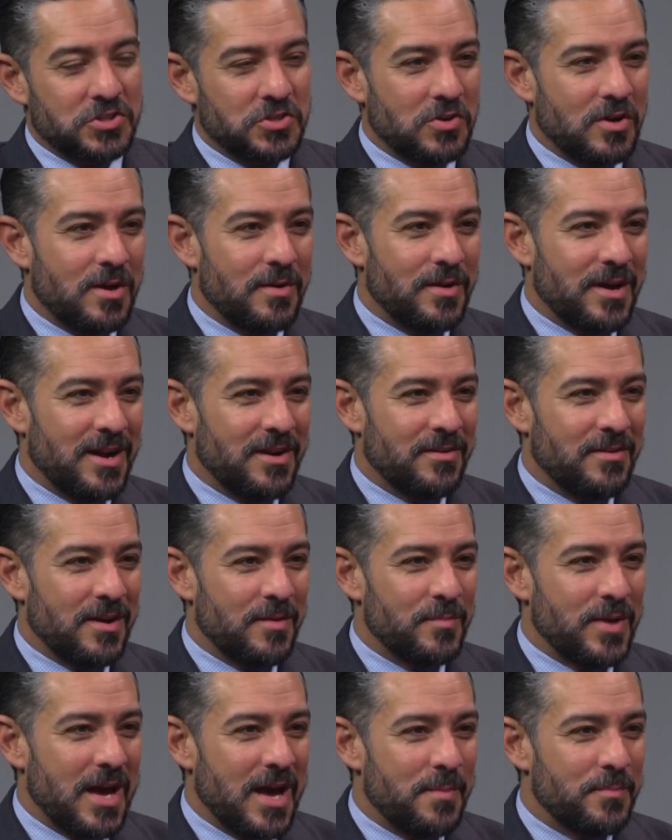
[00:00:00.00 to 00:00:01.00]
So I,
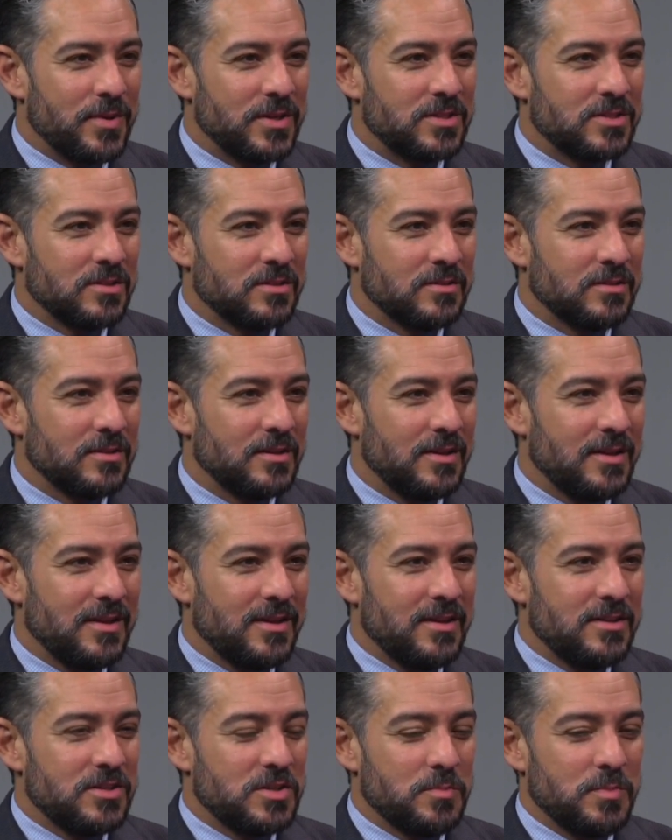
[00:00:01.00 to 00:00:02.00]
am happy to,
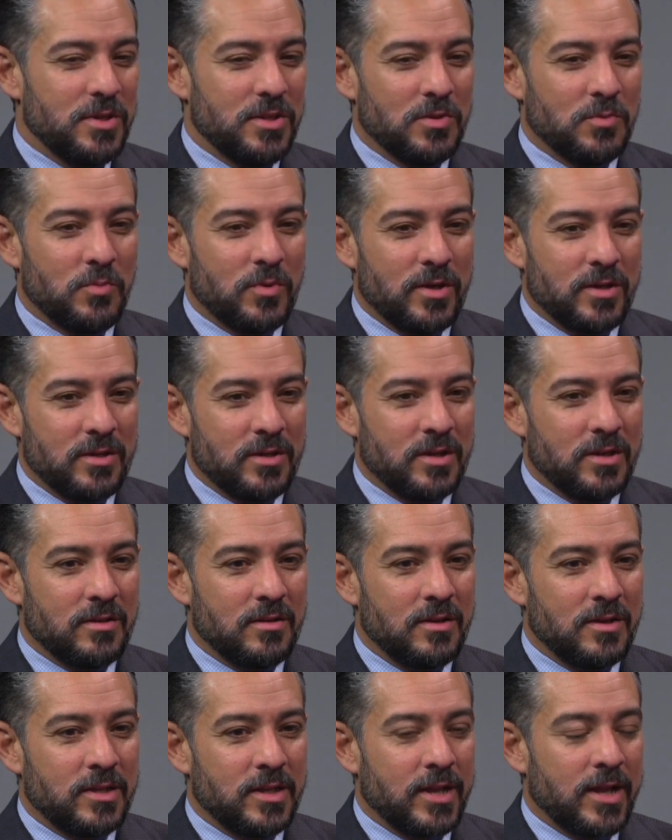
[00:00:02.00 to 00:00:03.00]
to be the one that,
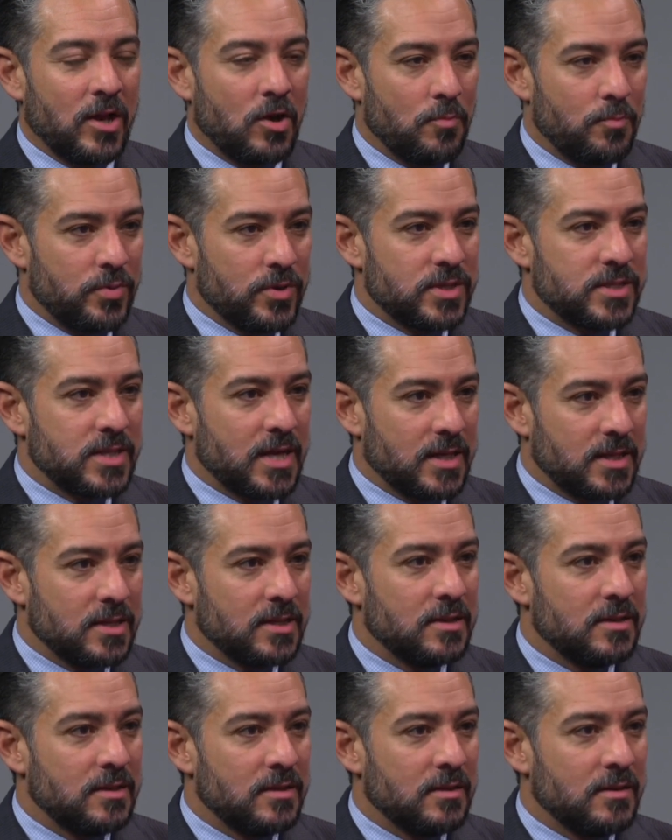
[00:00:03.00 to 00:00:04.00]
that helped
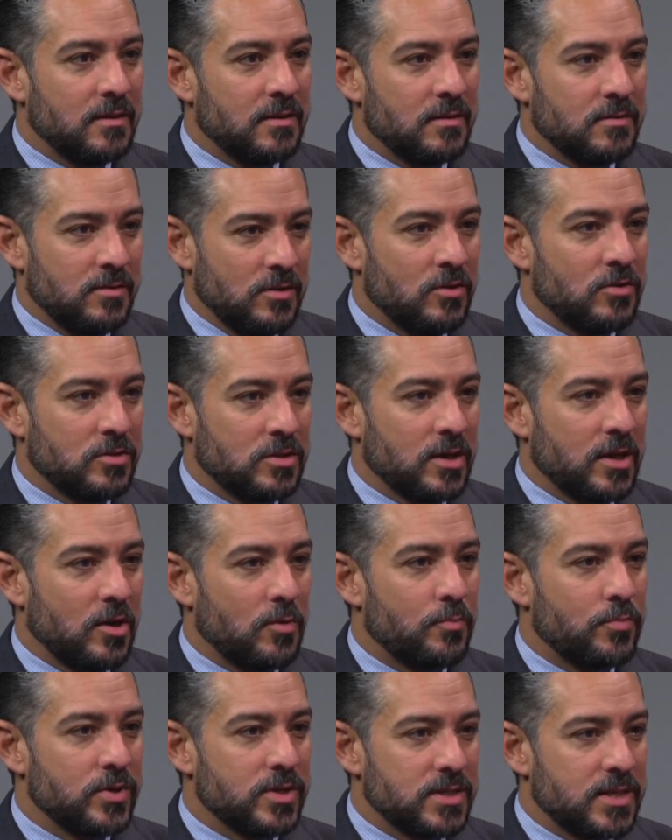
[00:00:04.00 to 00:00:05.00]
protected, uh, you know, to
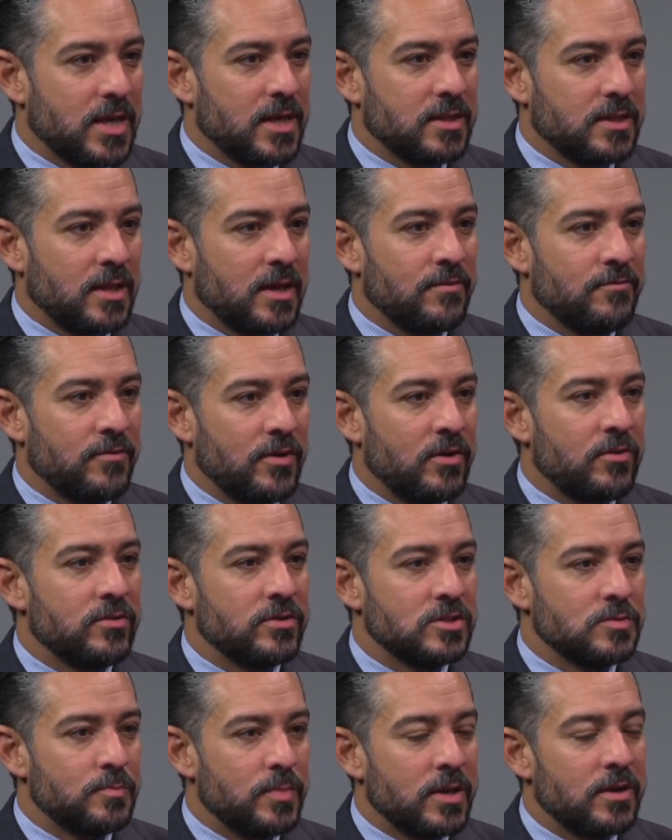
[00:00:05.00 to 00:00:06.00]
help protect that
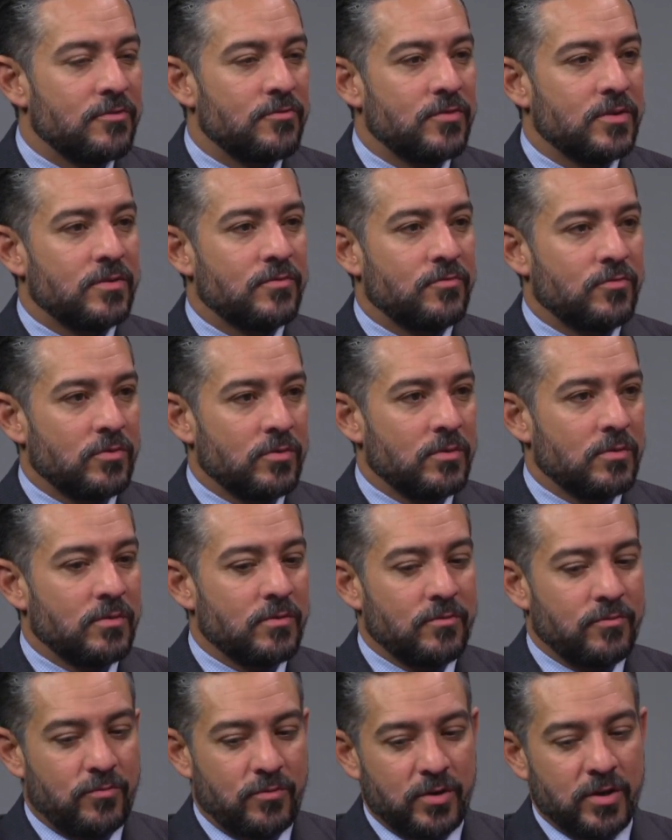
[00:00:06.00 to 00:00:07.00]
veterans benefit
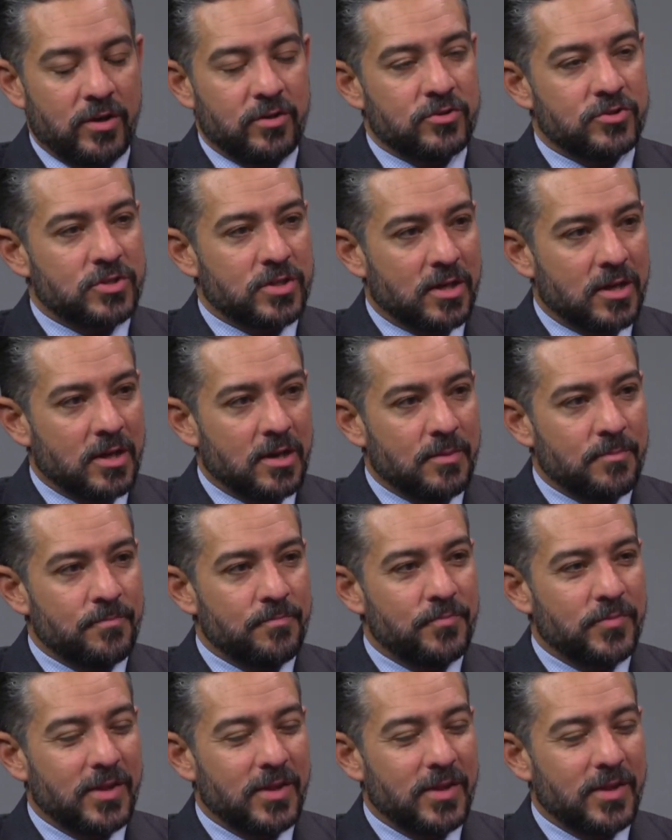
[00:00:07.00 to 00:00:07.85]
for, for years to come.